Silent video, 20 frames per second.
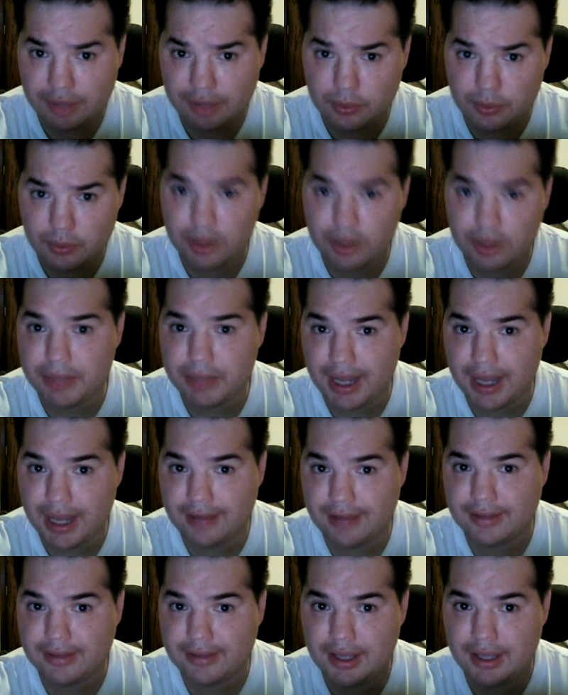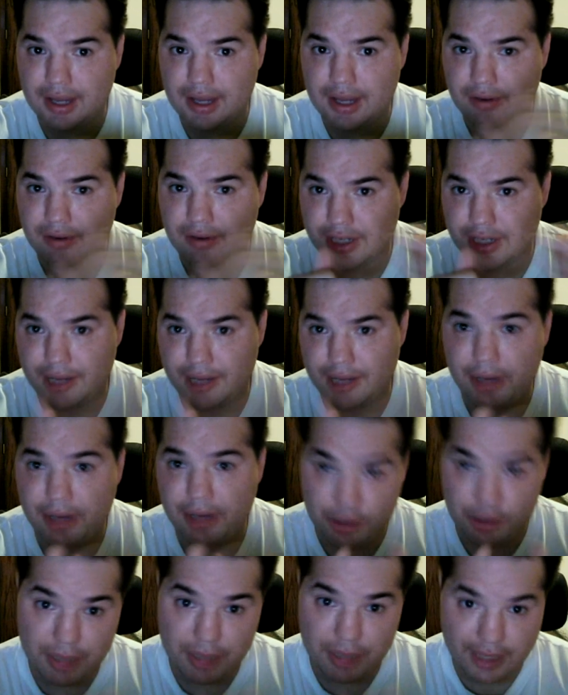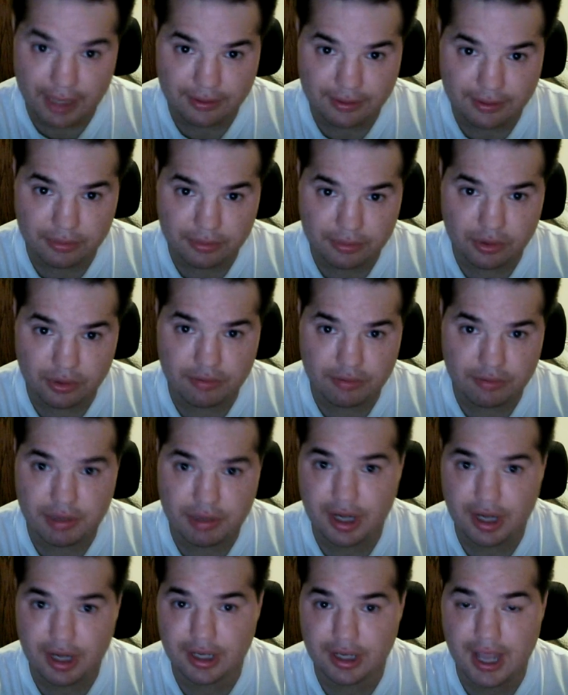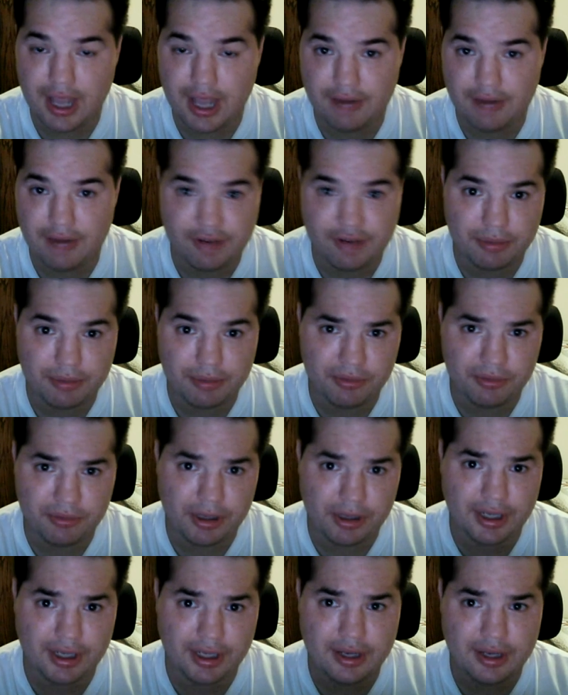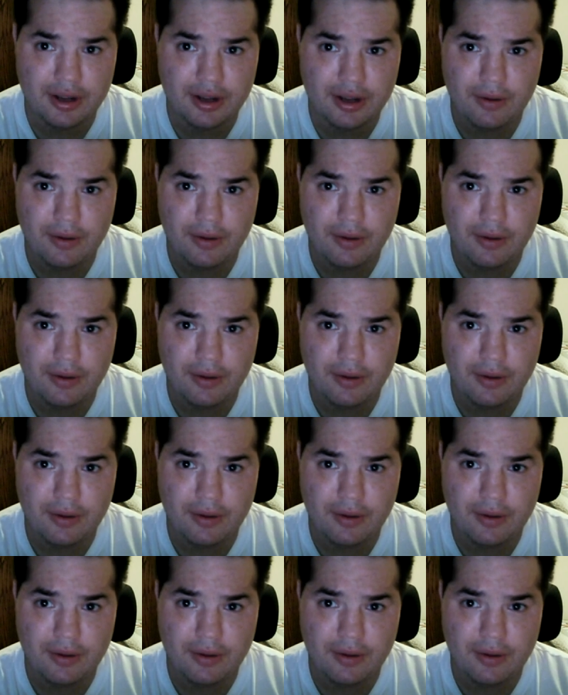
I will be asking every time I do buy some sort of product at a farmer's market,